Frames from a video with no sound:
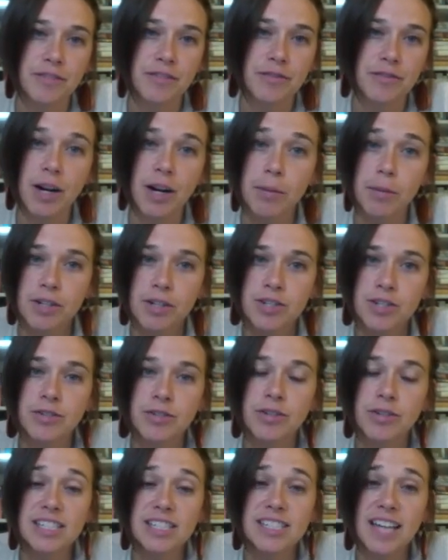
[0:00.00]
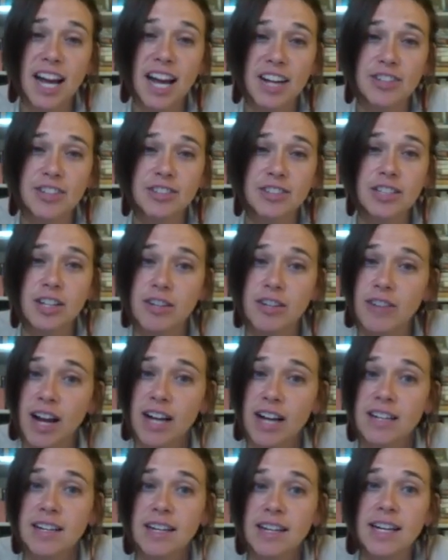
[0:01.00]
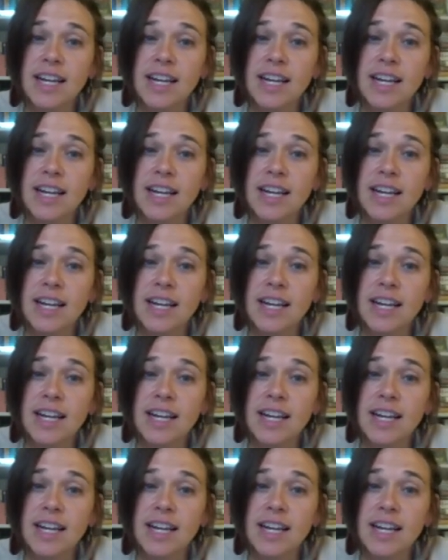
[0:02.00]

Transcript: for number 2 is actually correct.